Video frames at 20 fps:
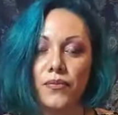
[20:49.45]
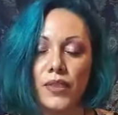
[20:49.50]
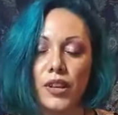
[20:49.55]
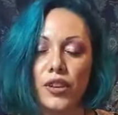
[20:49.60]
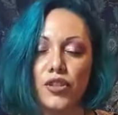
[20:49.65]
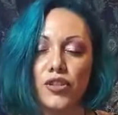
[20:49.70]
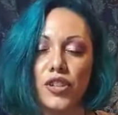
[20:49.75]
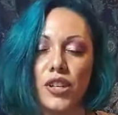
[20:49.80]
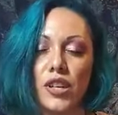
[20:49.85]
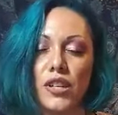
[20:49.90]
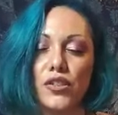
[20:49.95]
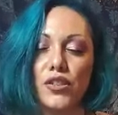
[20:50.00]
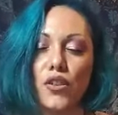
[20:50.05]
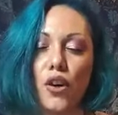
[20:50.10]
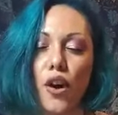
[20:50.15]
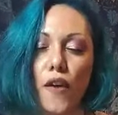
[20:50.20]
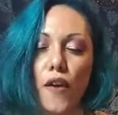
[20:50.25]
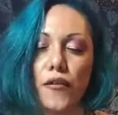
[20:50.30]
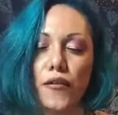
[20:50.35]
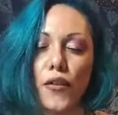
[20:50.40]
She is
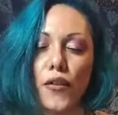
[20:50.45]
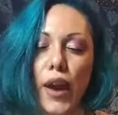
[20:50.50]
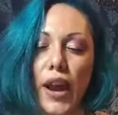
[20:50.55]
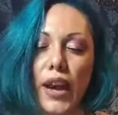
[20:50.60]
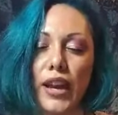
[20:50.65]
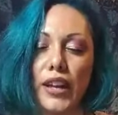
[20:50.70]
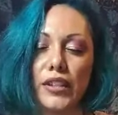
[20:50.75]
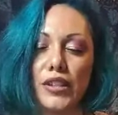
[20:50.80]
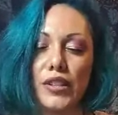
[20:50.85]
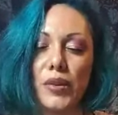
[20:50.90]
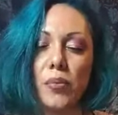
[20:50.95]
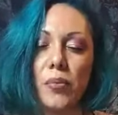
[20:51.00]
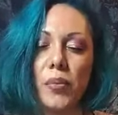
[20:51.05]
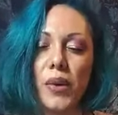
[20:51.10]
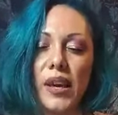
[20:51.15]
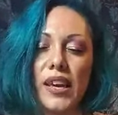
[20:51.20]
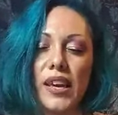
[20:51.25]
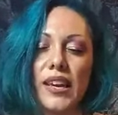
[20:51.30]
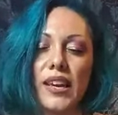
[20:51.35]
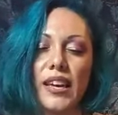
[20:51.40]
not afraid to
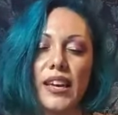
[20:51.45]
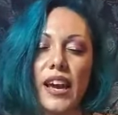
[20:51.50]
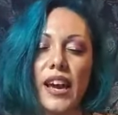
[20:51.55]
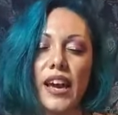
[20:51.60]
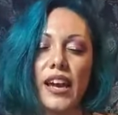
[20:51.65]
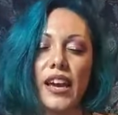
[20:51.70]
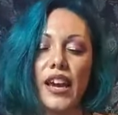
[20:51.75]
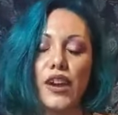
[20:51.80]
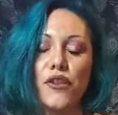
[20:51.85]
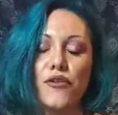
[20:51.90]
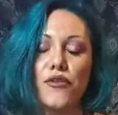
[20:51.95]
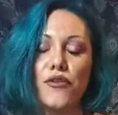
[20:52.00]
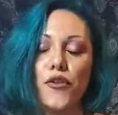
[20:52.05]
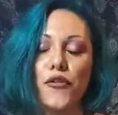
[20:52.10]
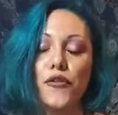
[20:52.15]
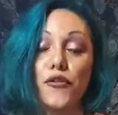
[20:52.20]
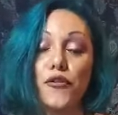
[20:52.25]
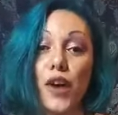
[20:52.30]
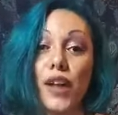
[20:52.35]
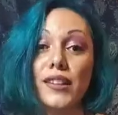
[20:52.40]
be in the
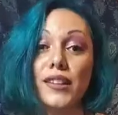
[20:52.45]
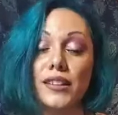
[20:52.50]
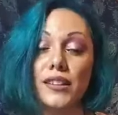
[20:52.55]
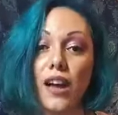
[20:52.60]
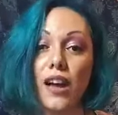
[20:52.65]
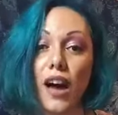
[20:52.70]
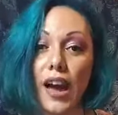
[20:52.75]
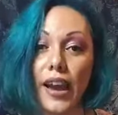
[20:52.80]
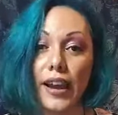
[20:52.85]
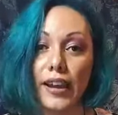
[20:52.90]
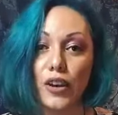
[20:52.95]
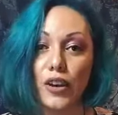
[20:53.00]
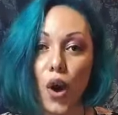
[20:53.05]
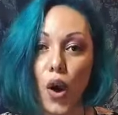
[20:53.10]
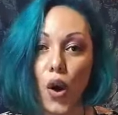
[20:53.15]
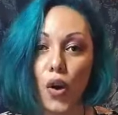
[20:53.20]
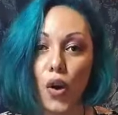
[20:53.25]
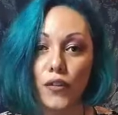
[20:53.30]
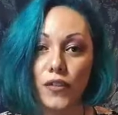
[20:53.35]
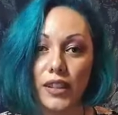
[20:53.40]
front line
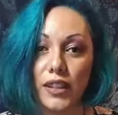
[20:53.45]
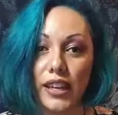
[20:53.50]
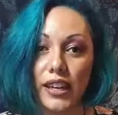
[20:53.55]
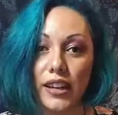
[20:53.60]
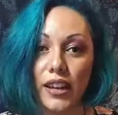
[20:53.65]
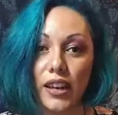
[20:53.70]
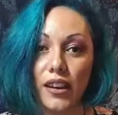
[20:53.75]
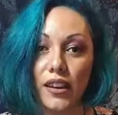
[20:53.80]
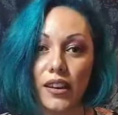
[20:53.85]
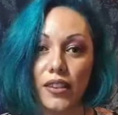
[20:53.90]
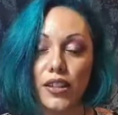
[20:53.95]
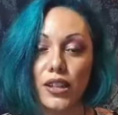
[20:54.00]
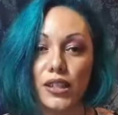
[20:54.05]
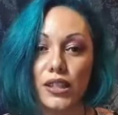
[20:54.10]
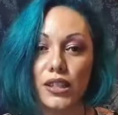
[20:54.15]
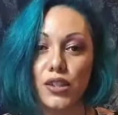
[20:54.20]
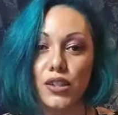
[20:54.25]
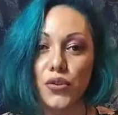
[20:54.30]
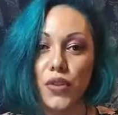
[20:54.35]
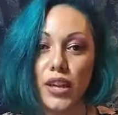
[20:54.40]
of leading this
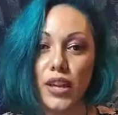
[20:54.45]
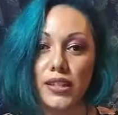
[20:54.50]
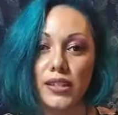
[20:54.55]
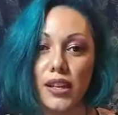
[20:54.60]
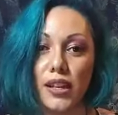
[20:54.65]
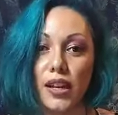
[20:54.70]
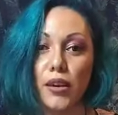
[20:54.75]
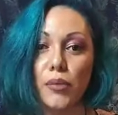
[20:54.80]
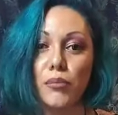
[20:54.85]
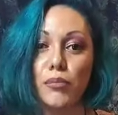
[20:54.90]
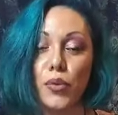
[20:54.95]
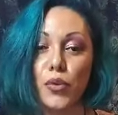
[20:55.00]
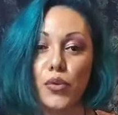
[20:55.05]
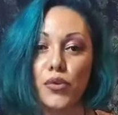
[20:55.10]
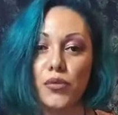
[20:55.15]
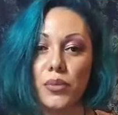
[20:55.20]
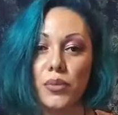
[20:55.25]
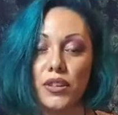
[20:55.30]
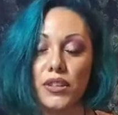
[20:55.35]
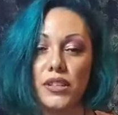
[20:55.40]
surrender
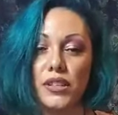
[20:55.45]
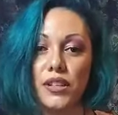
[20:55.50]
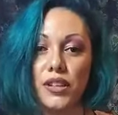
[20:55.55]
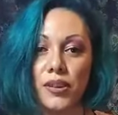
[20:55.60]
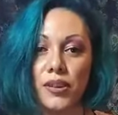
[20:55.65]
movement.